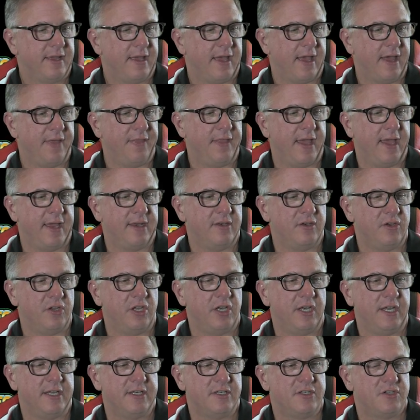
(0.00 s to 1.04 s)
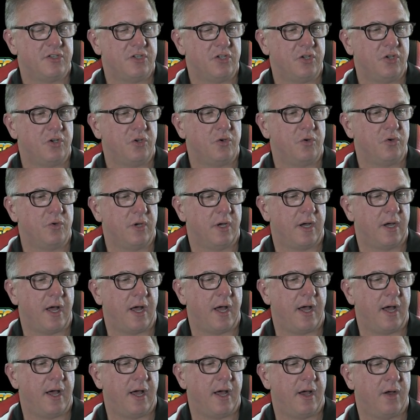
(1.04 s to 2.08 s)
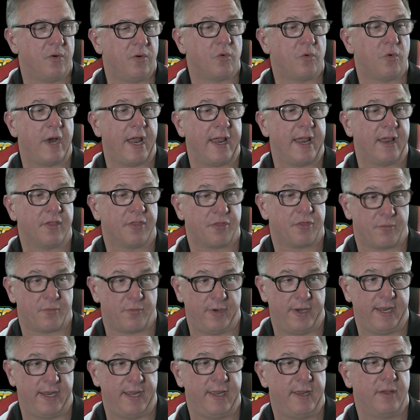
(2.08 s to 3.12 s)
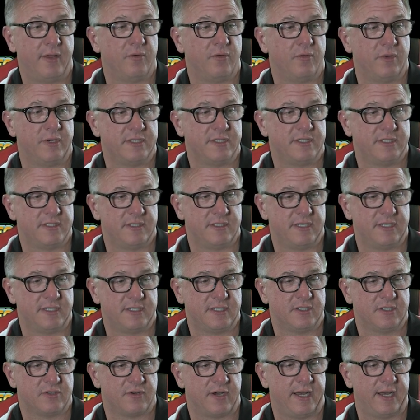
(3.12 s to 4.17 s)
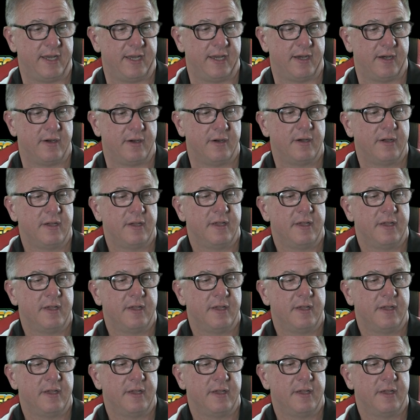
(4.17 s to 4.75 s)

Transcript: And then you need 2 rank 3, which this is right here.